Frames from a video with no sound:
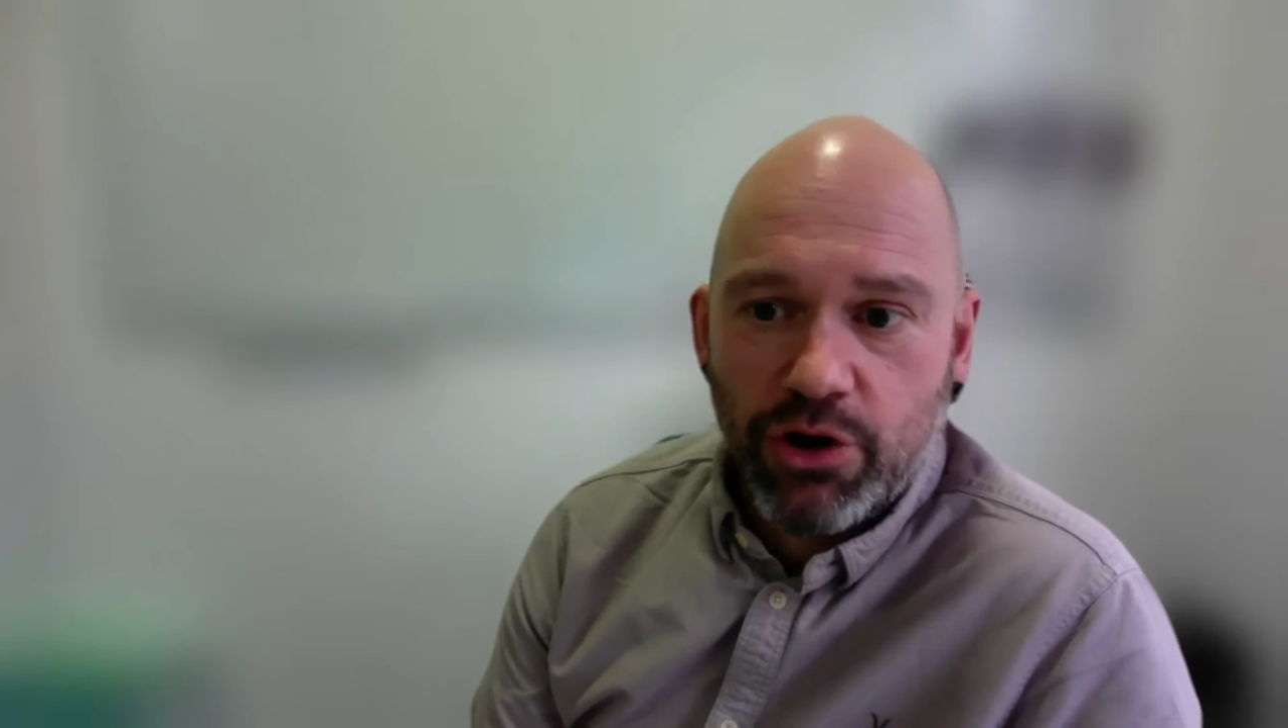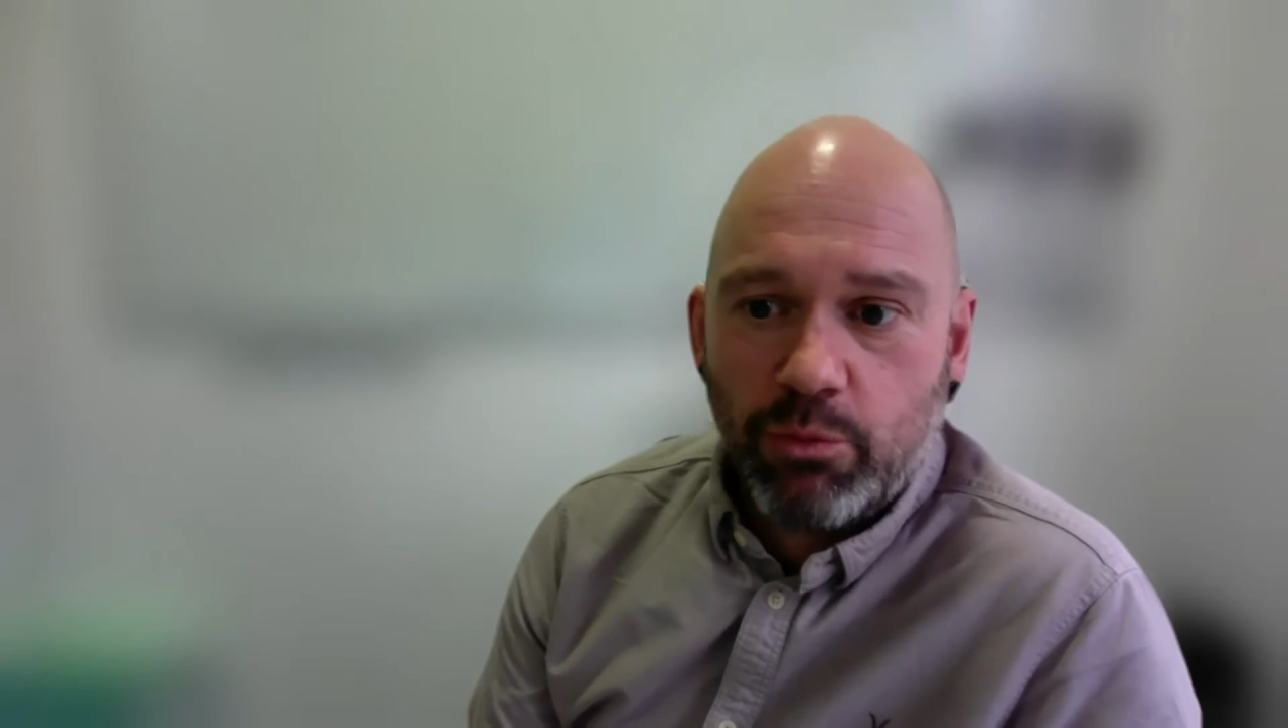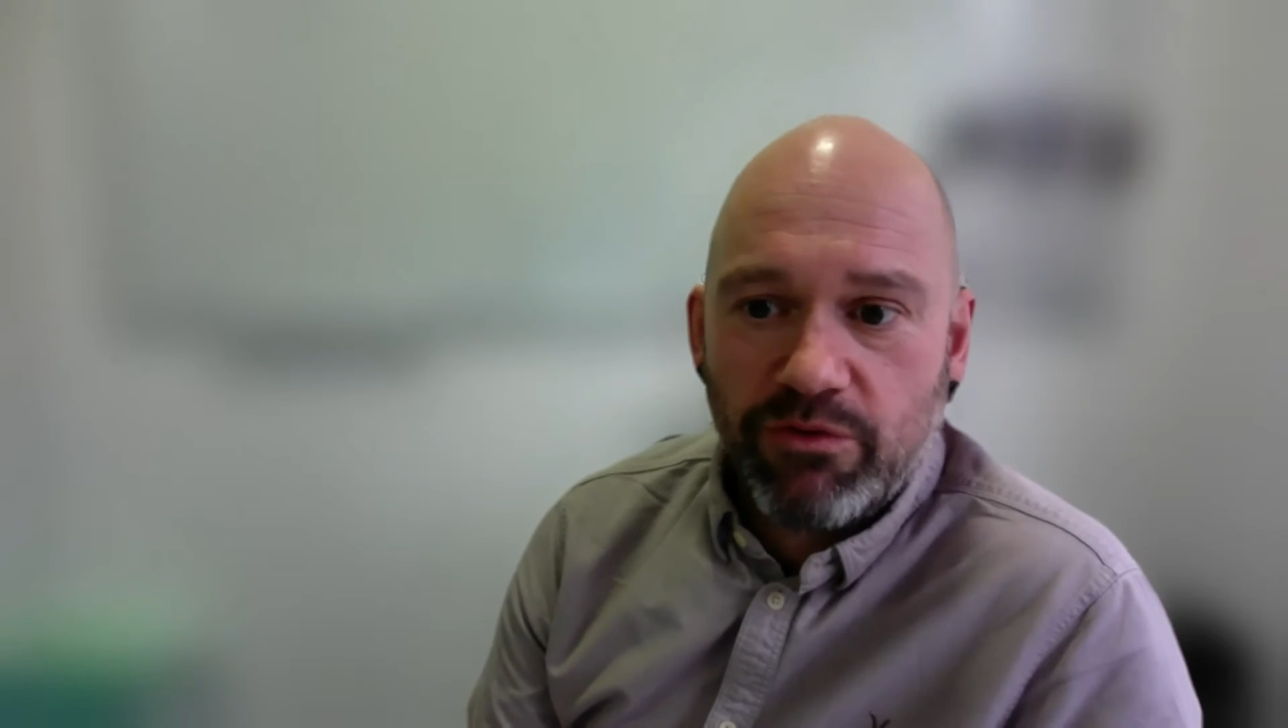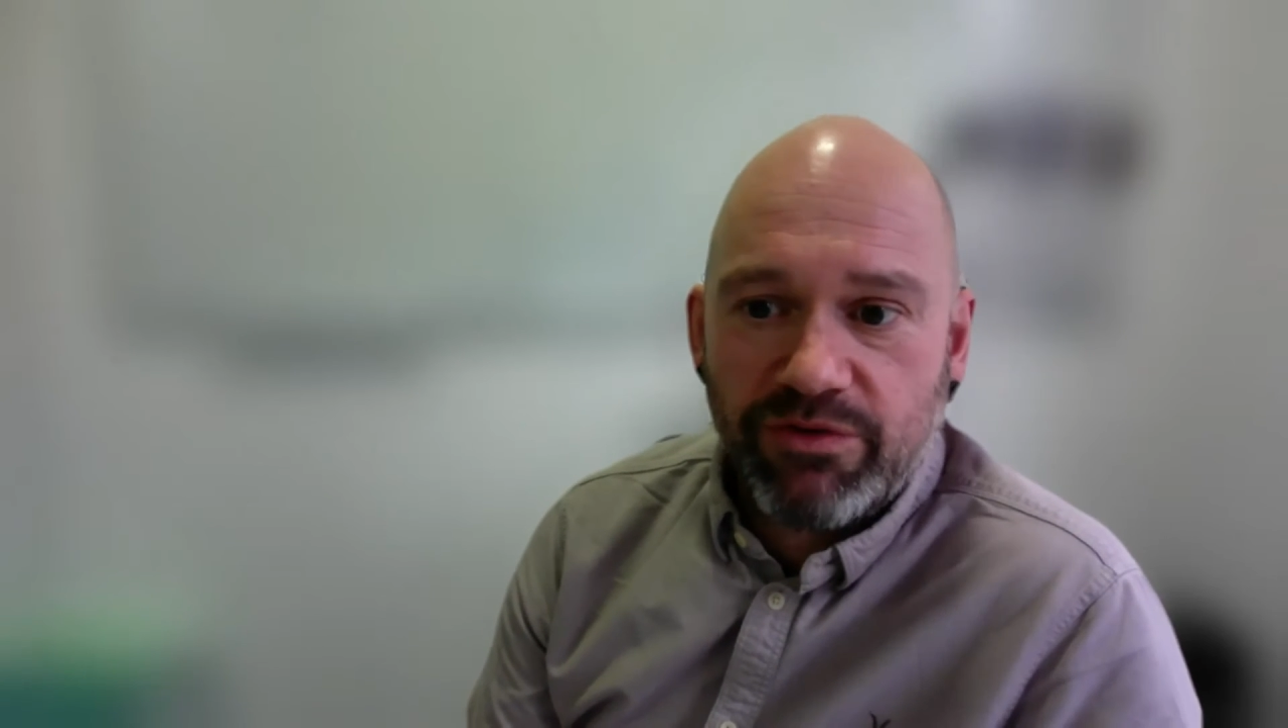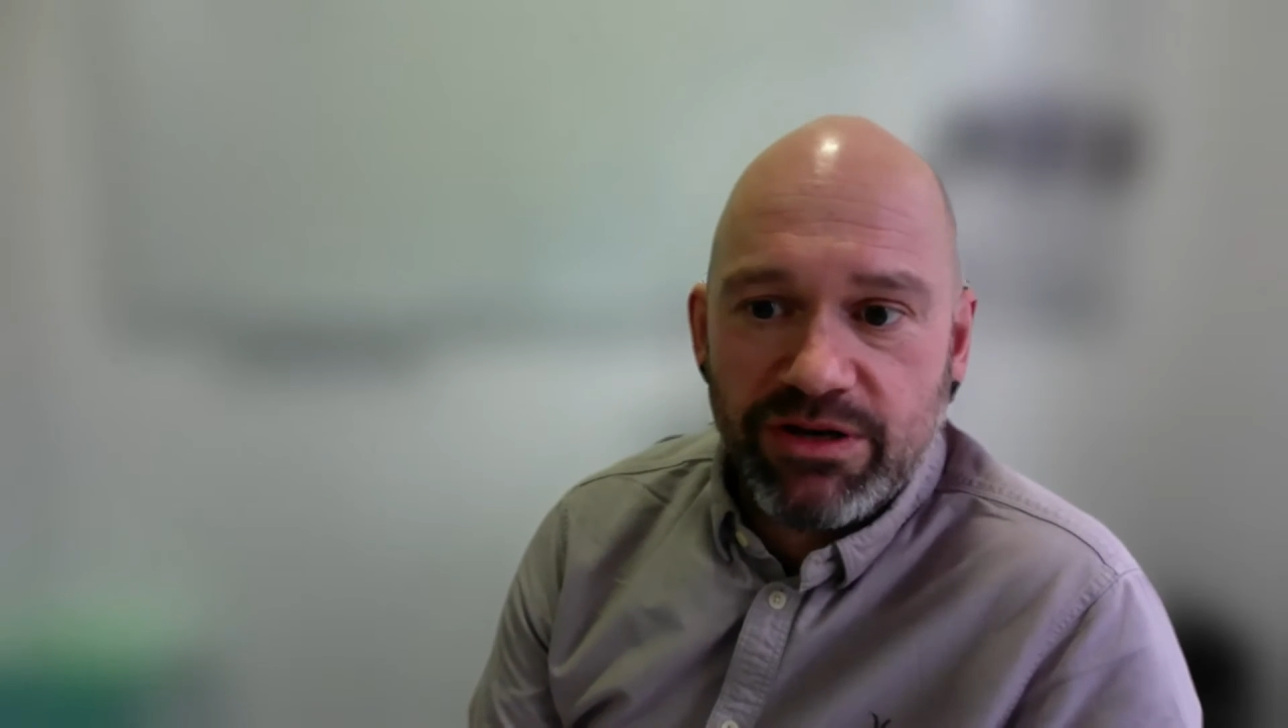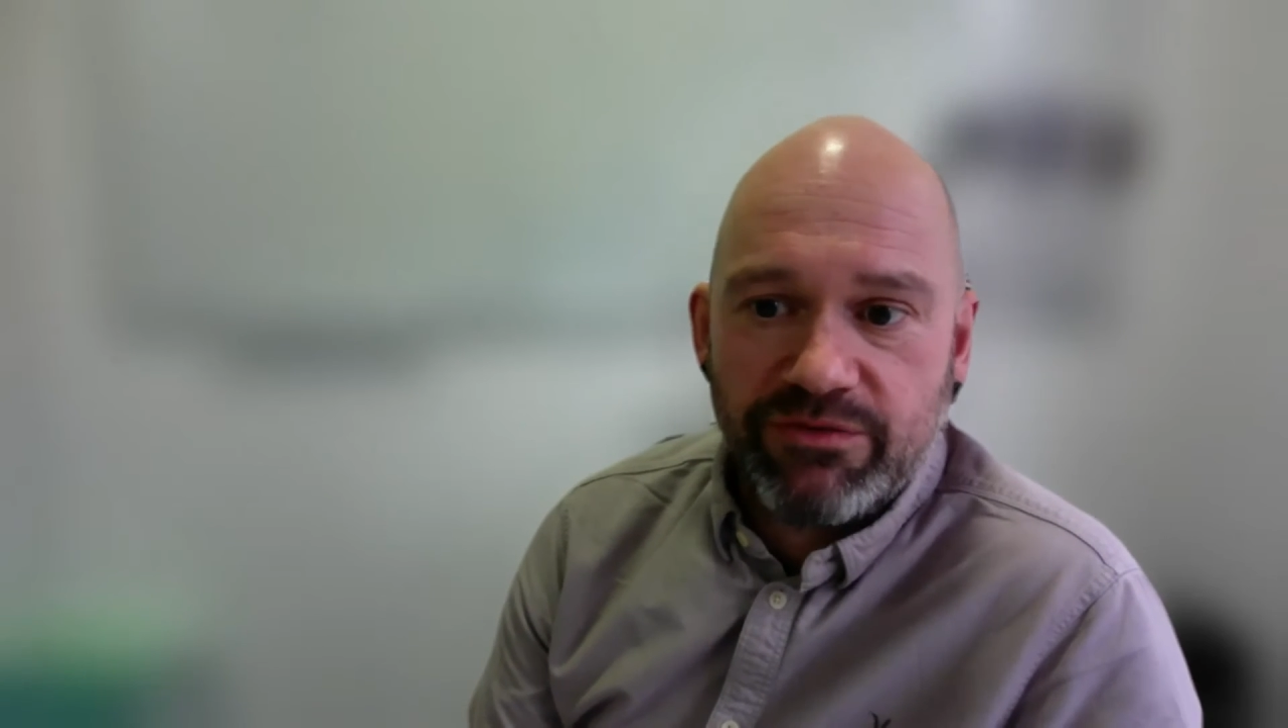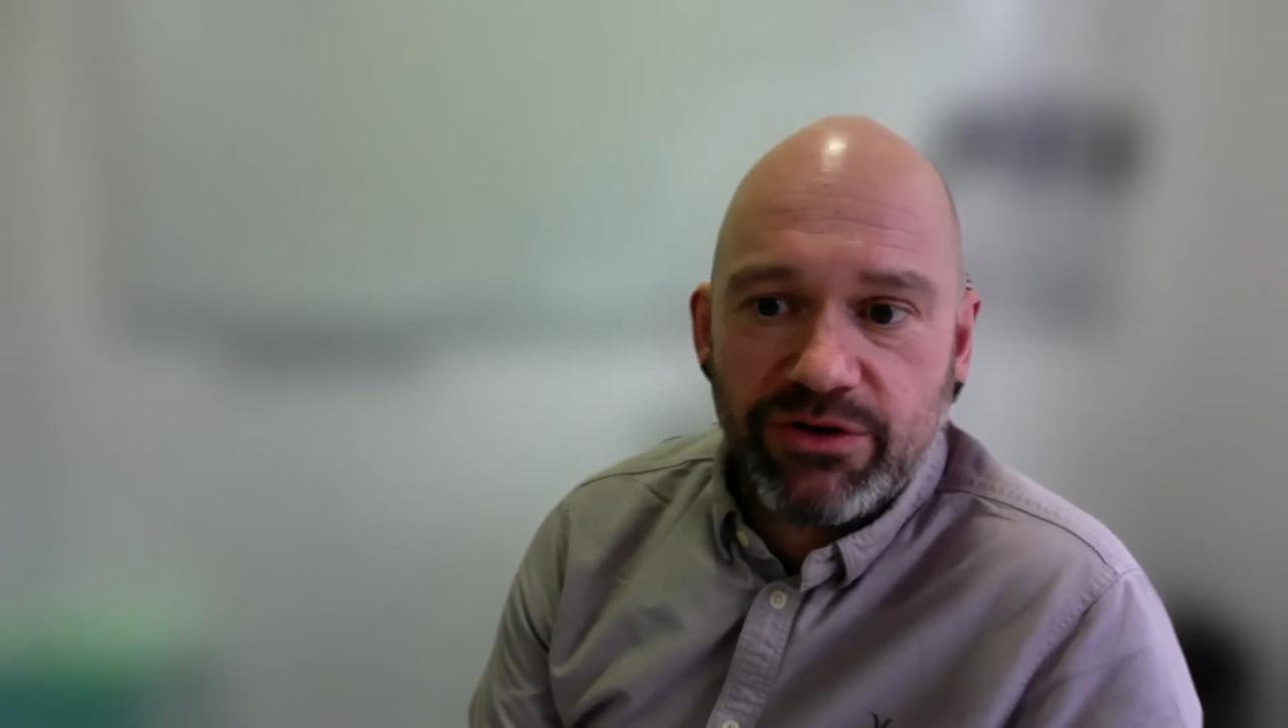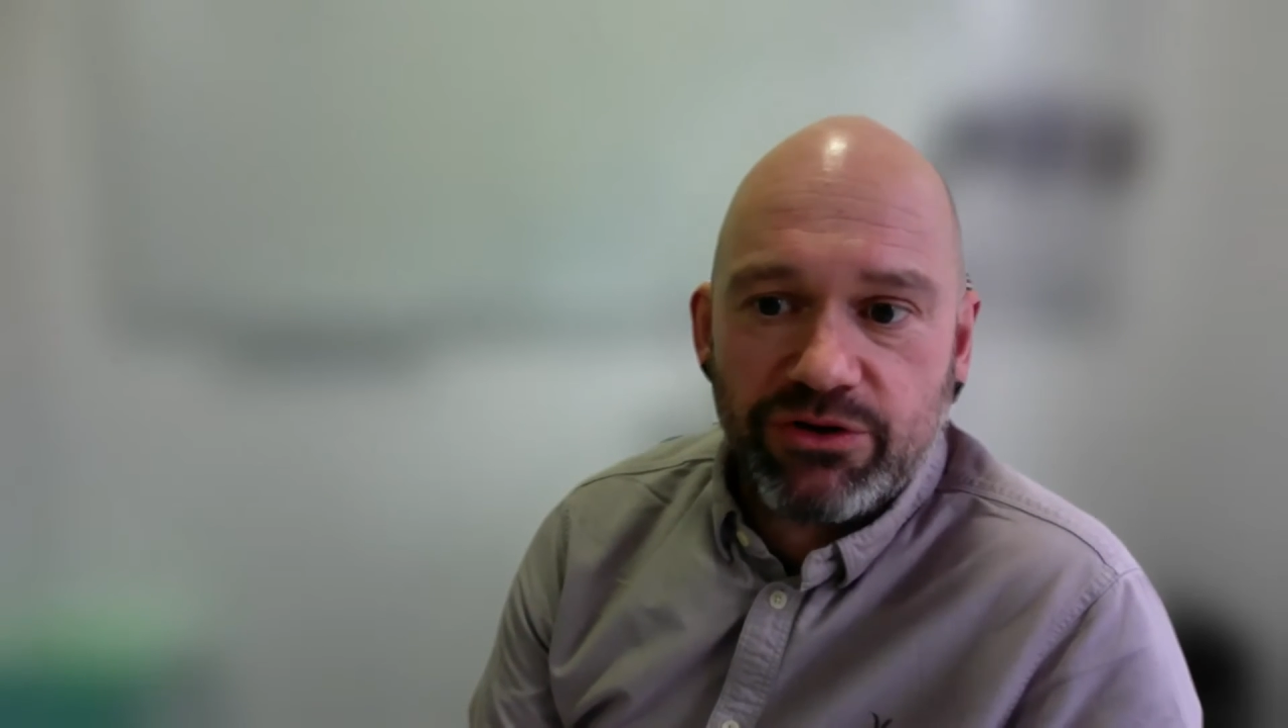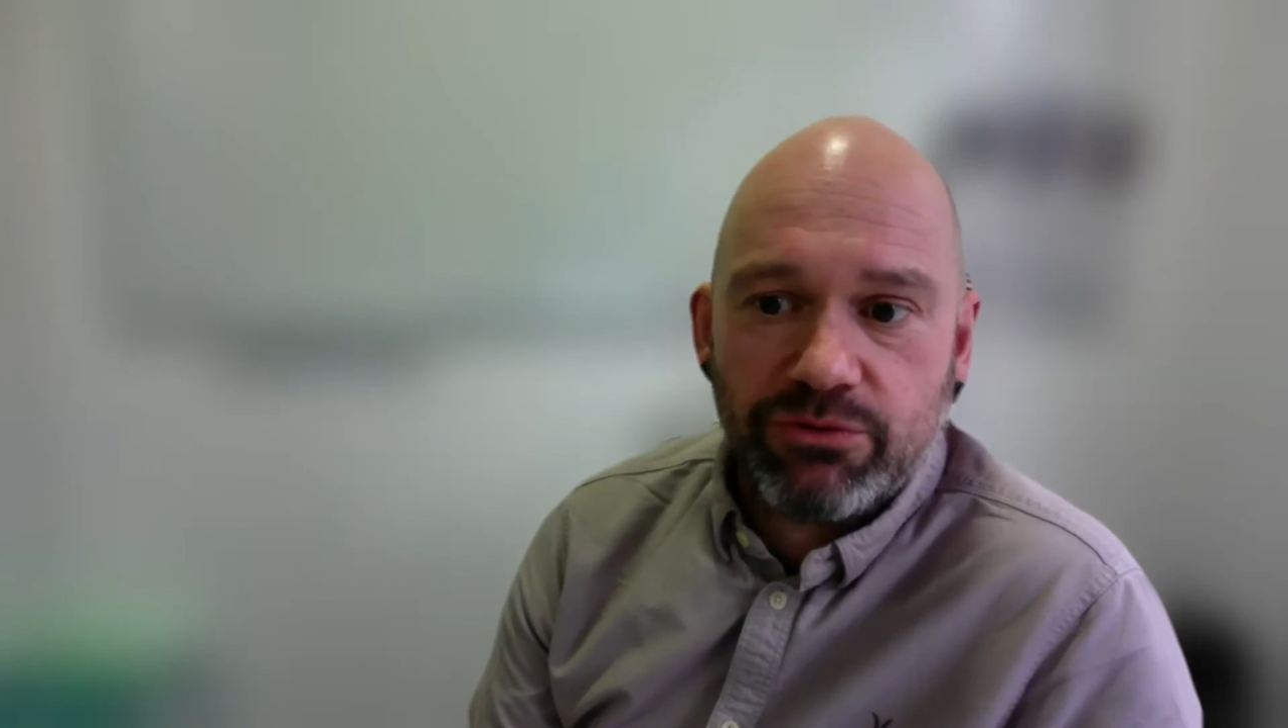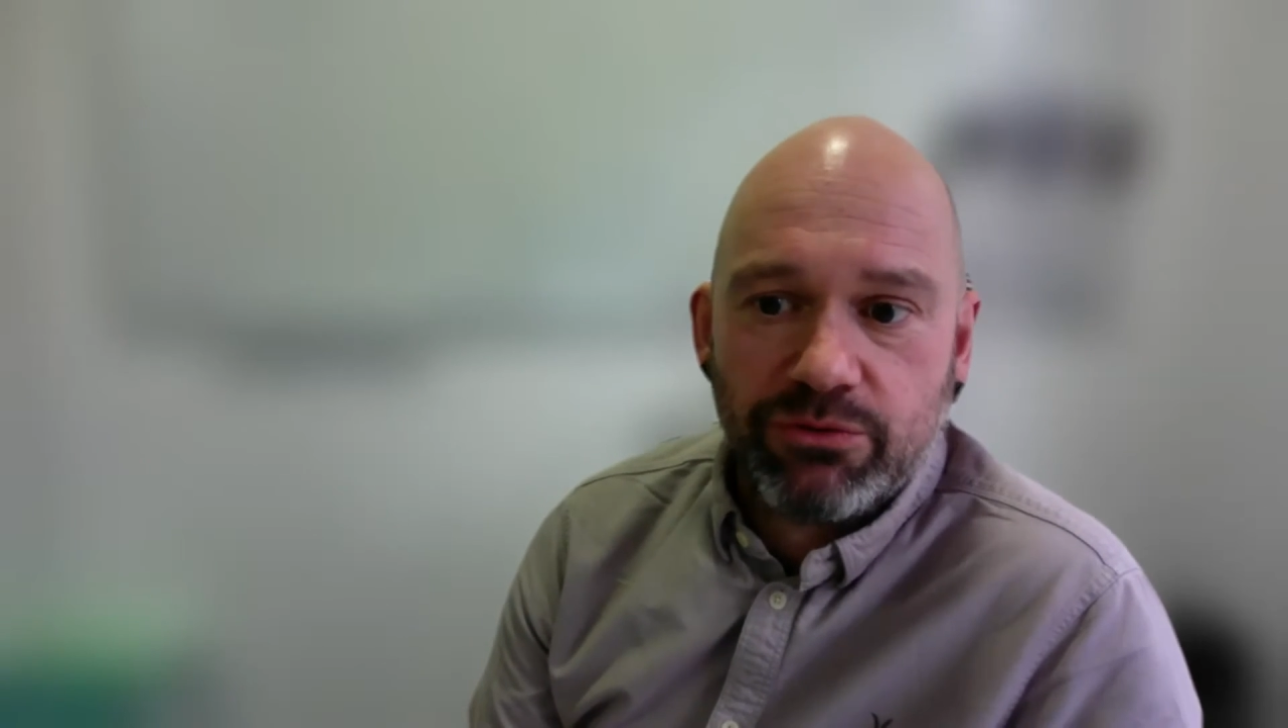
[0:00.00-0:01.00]
with
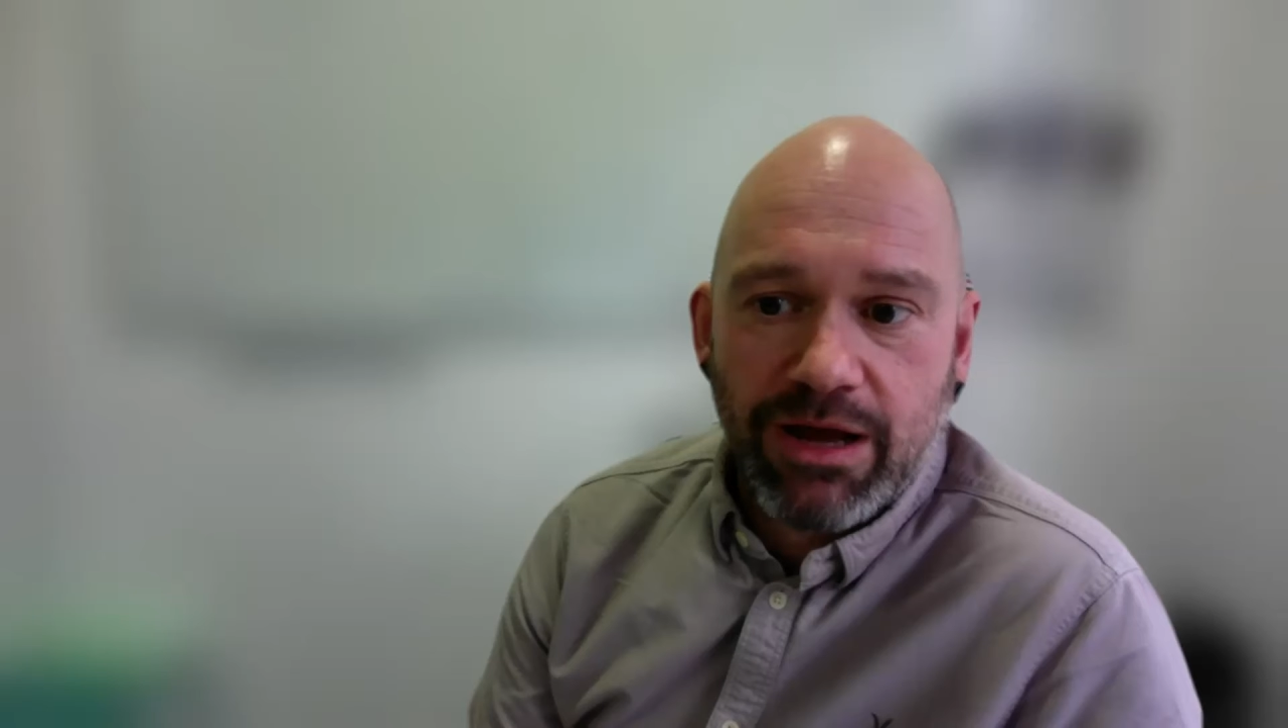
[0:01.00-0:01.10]
individual